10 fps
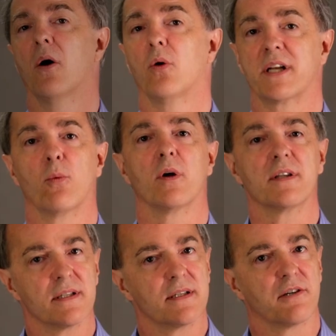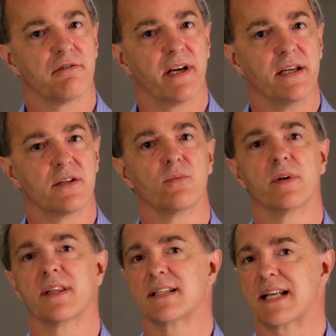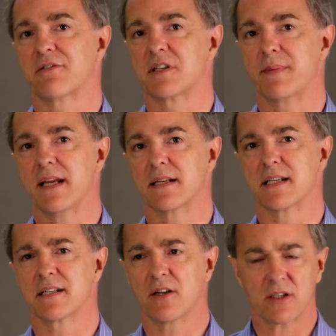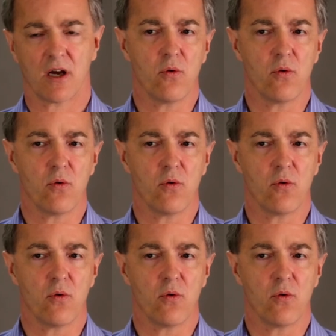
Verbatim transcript: What I wanted to create with these loudspeakers is not